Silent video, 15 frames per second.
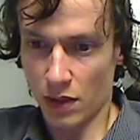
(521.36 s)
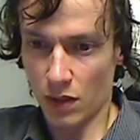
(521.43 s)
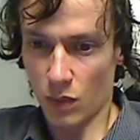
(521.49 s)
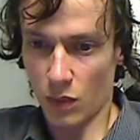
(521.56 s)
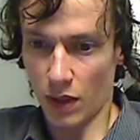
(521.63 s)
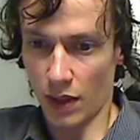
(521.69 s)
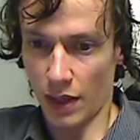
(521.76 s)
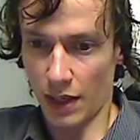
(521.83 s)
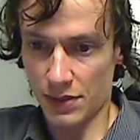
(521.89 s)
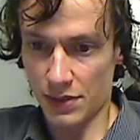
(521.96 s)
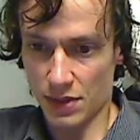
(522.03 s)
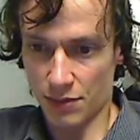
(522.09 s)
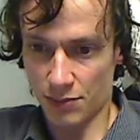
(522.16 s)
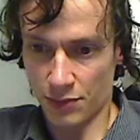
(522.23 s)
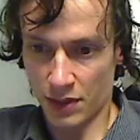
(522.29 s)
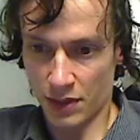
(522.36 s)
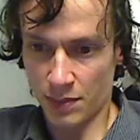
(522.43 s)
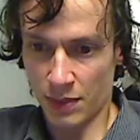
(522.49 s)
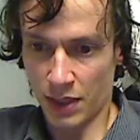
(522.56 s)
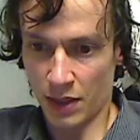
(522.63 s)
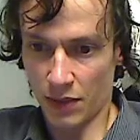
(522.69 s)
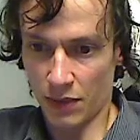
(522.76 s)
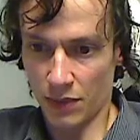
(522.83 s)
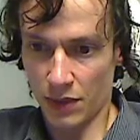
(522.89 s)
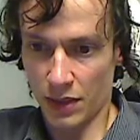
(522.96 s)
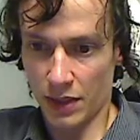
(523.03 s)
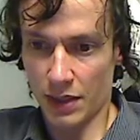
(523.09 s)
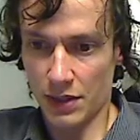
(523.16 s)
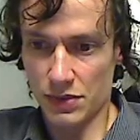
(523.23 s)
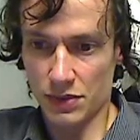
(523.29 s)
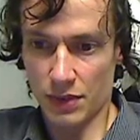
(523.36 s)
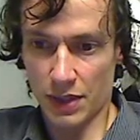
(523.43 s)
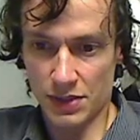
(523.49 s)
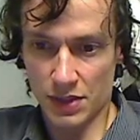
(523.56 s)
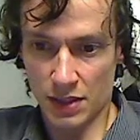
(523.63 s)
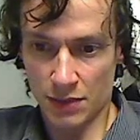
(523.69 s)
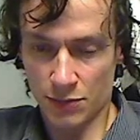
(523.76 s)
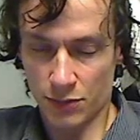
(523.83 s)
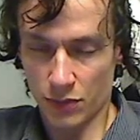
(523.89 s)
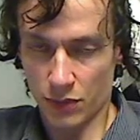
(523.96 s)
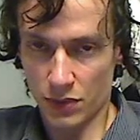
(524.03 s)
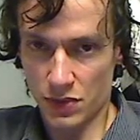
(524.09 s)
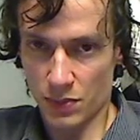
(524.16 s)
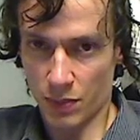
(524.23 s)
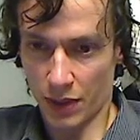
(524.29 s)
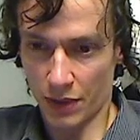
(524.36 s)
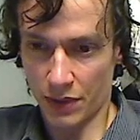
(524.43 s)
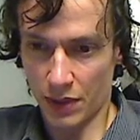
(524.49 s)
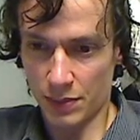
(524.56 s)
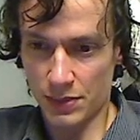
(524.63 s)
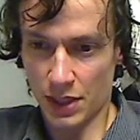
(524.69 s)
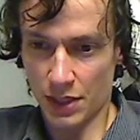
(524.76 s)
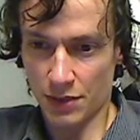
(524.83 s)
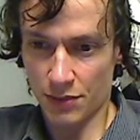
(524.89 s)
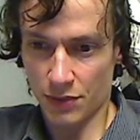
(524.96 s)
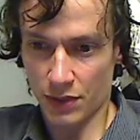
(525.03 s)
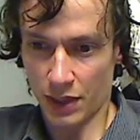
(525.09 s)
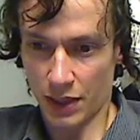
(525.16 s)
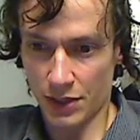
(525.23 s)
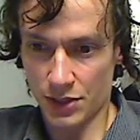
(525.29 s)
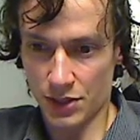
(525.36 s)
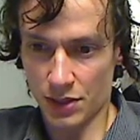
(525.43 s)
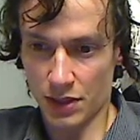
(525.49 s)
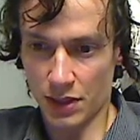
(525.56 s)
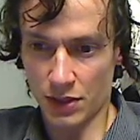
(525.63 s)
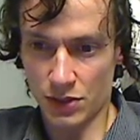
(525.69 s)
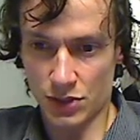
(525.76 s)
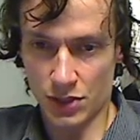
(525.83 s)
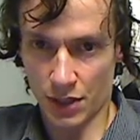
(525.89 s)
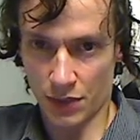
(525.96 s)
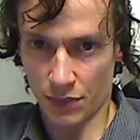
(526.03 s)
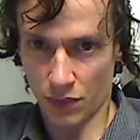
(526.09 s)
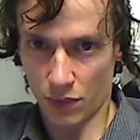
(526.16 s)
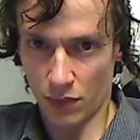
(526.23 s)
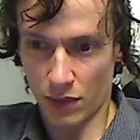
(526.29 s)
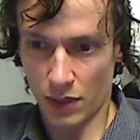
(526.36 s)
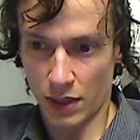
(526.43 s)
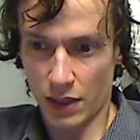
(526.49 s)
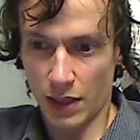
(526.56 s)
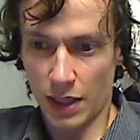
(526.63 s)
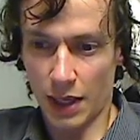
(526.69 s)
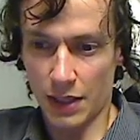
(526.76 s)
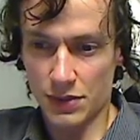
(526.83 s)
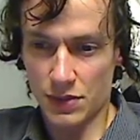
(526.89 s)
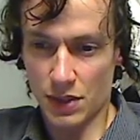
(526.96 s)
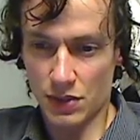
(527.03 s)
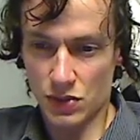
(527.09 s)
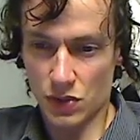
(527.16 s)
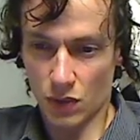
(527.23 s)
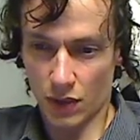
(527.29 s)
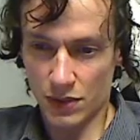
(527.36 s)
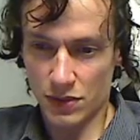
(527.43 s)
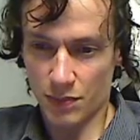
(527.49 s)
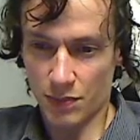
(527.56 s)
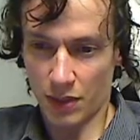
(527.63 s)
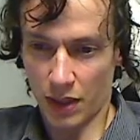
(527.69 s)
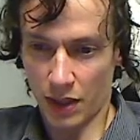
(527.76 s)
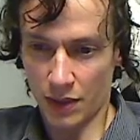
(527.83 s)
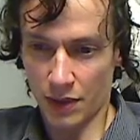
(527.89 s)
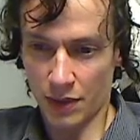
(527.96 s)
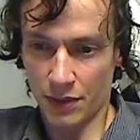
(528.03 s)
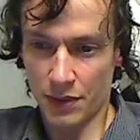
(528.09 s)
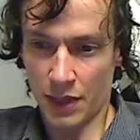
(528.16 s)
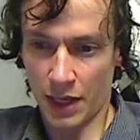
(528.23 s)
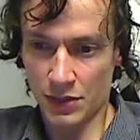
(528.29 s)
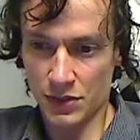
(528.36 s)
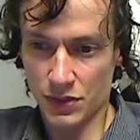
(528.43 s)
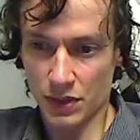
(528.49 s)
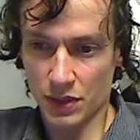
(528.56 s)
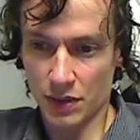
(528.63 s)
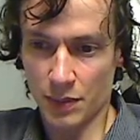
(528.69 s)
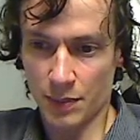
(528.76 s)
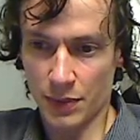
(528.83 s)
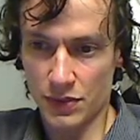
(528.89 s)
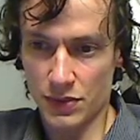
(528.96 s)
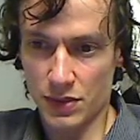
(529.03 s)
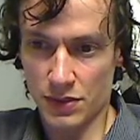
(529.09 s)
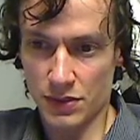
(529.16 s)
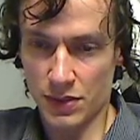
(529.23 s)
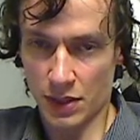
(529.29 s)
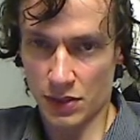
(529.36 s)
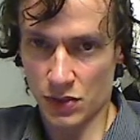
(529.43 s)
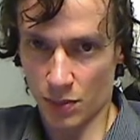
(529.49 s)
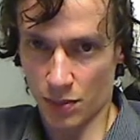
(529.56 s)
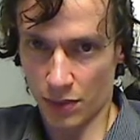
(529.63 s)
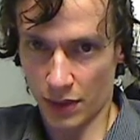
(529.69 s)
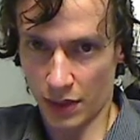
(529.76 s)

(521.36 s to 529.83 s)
whereas a female is less influenced by the objectification in general, as their choice of partner naturally limits their sexual